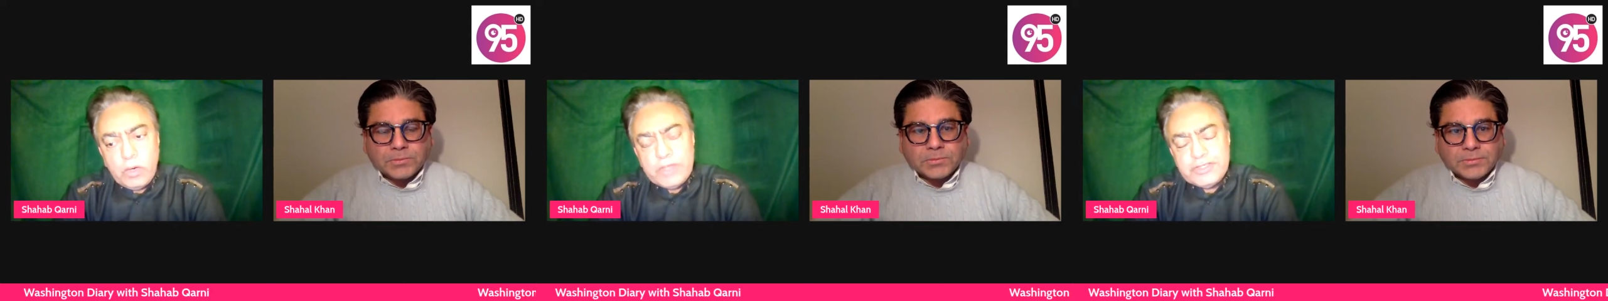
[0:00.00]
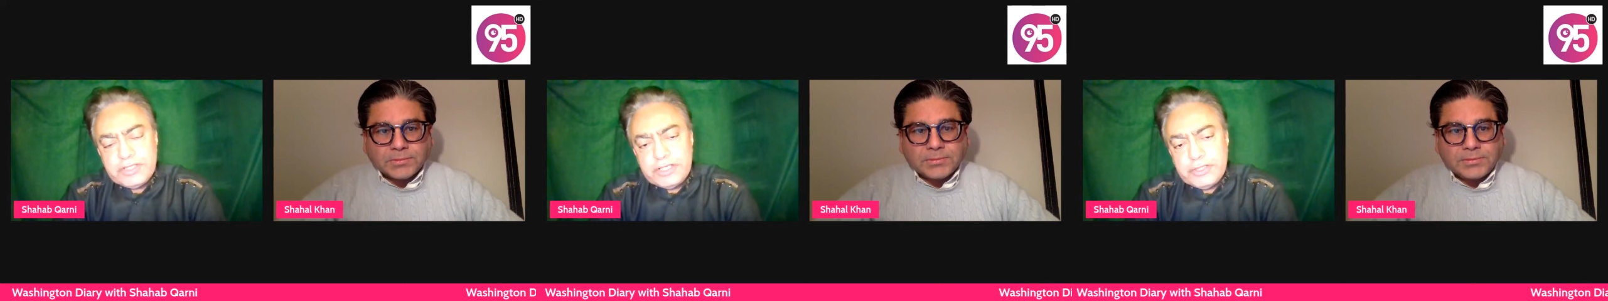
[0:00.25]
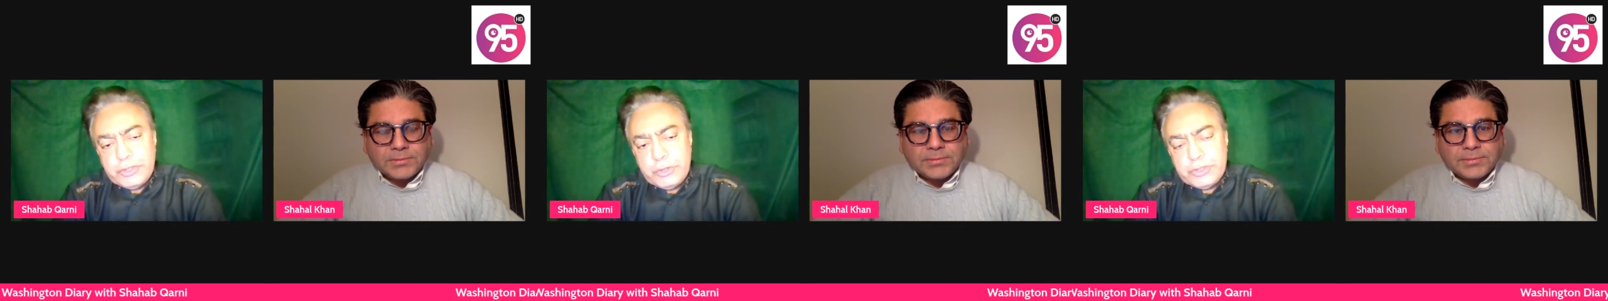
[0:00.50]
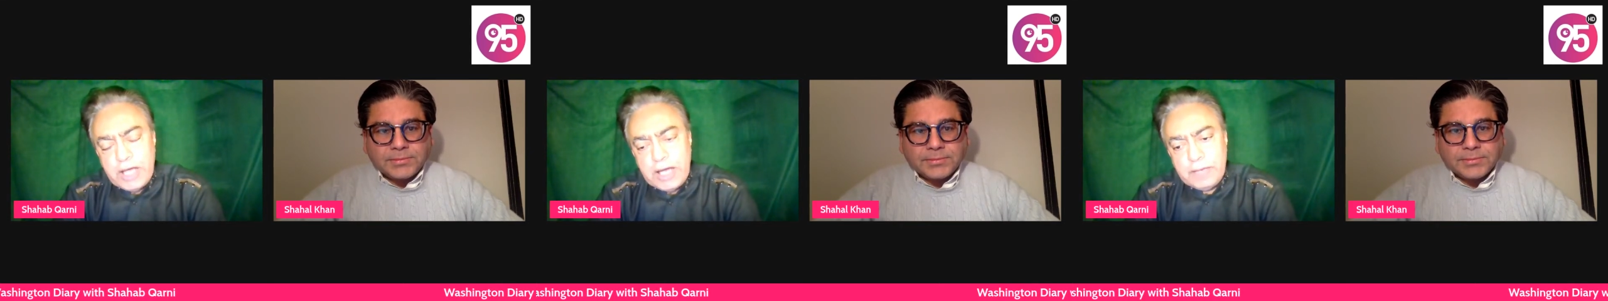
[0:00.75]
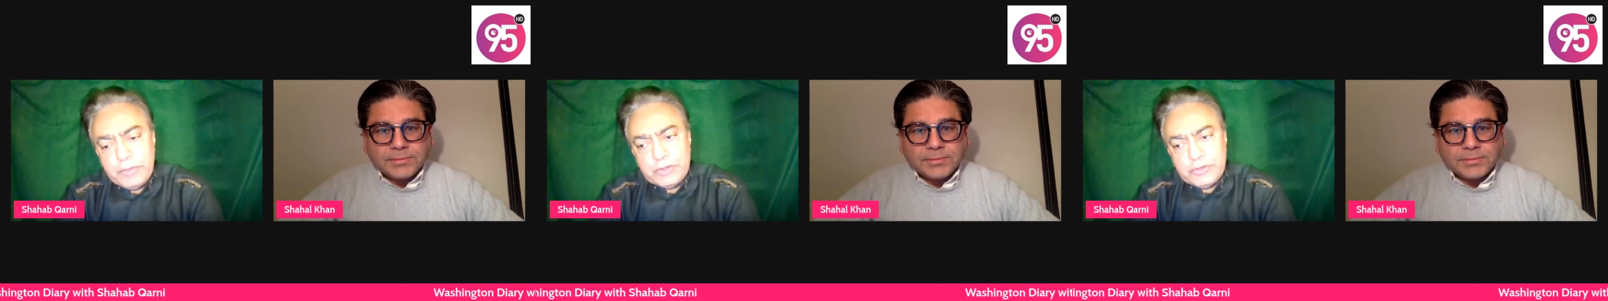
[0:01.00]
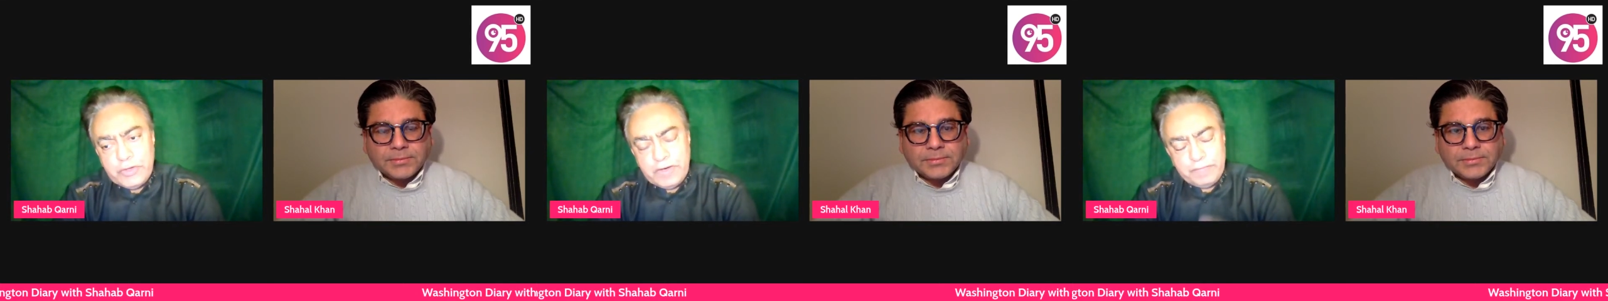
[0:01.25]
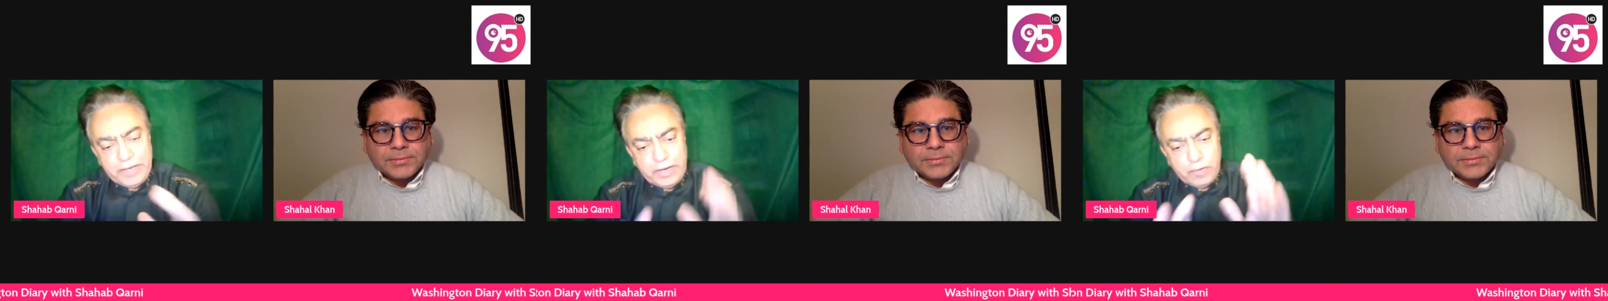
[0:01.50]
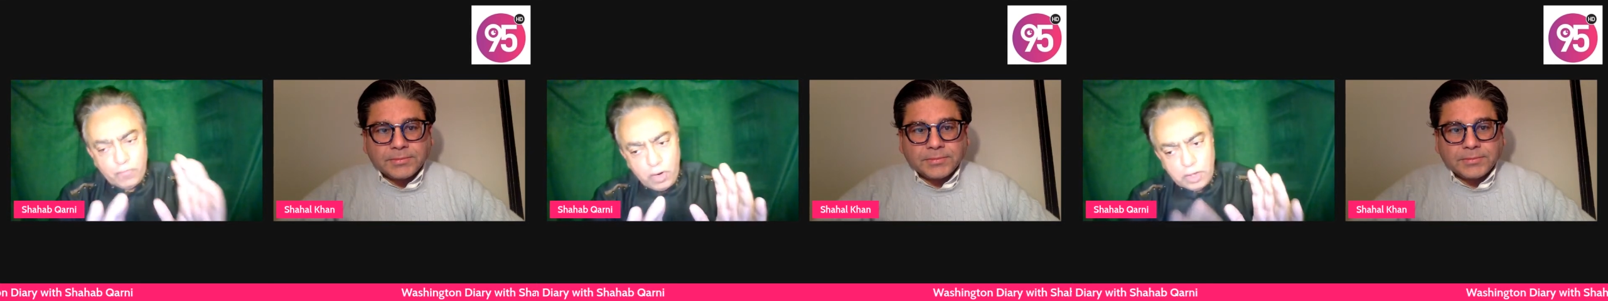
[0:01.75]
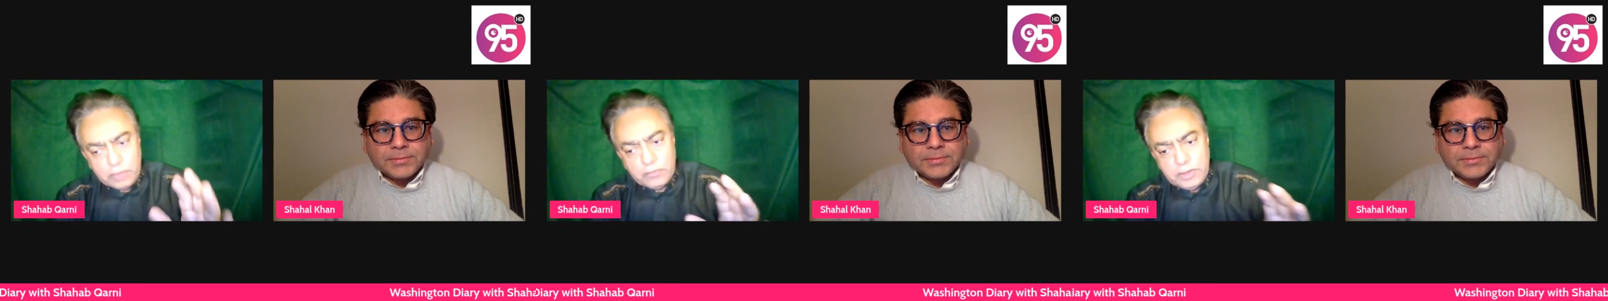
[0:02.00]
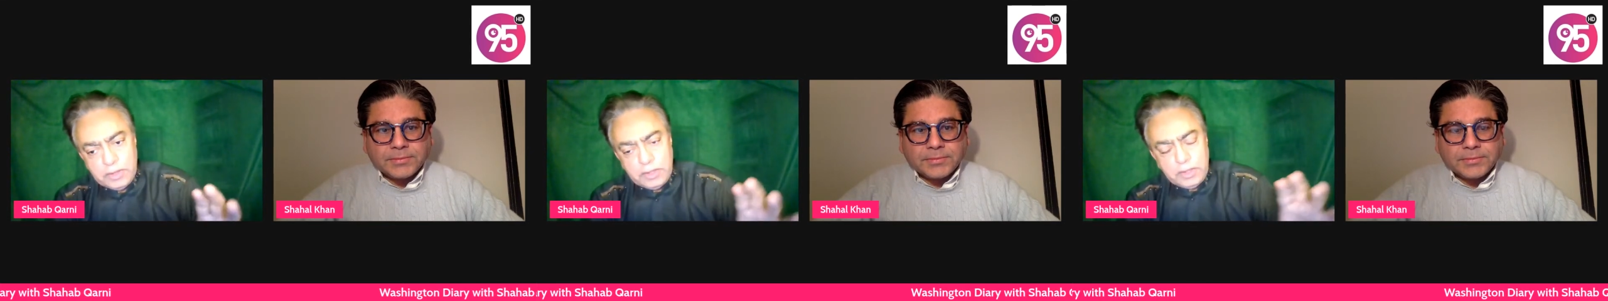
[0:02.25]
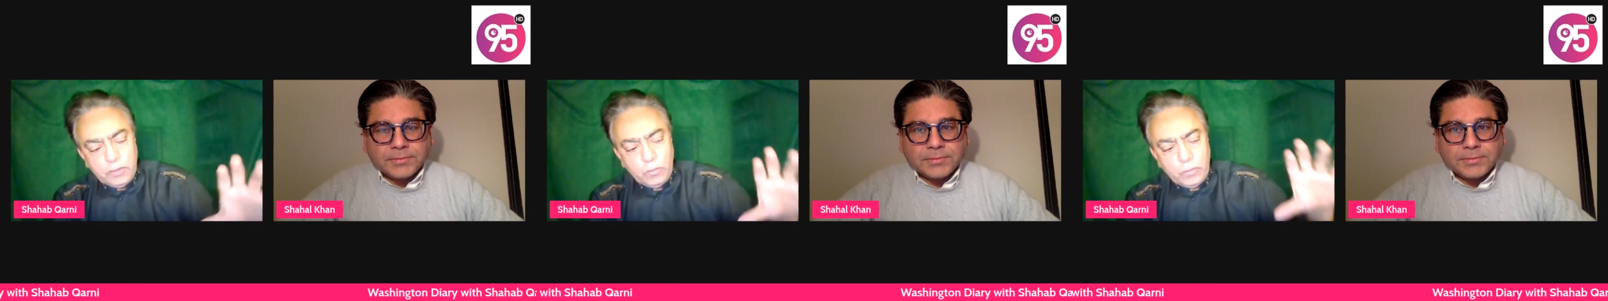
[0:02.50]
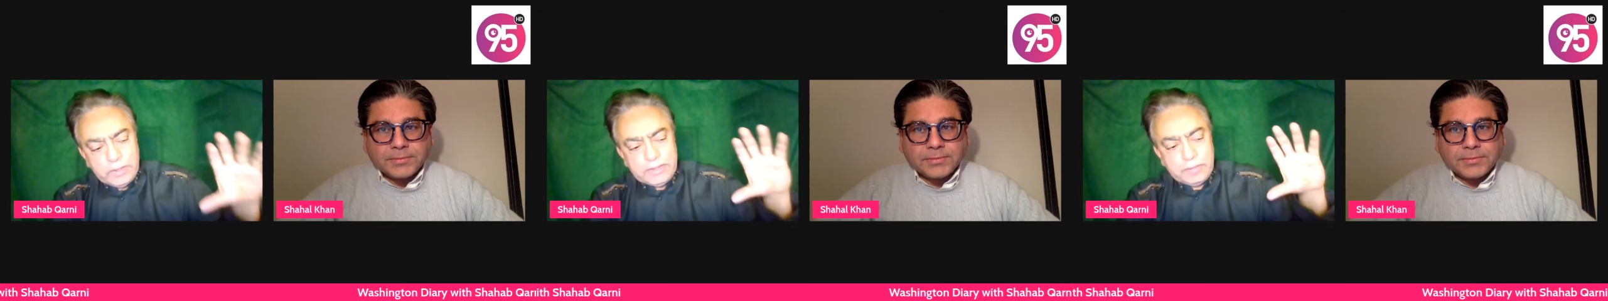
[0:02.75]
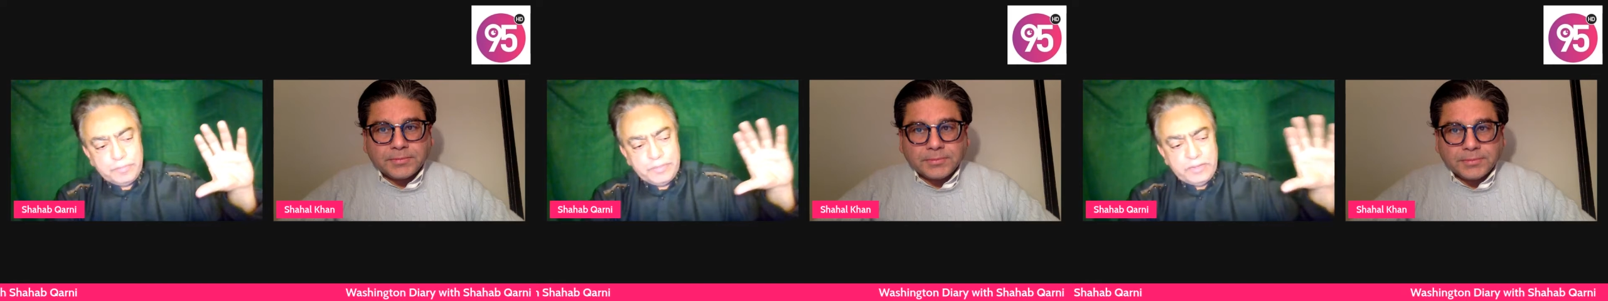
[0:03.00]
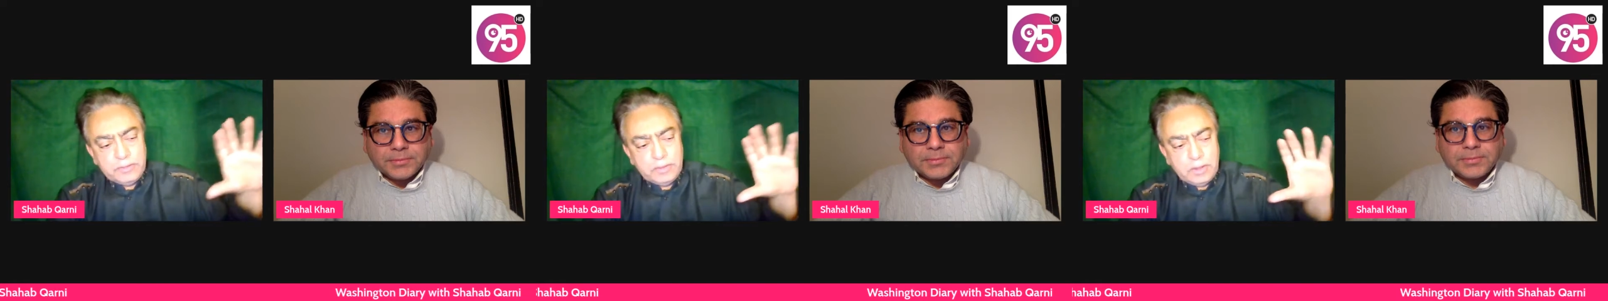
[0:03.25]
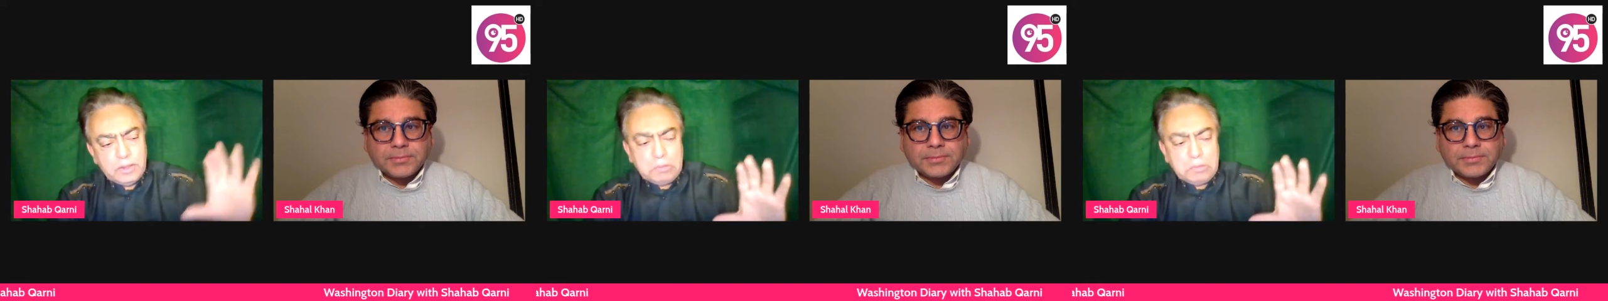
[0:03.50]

Speaker 1: My question to you, Shah, because you have been involved with the pre,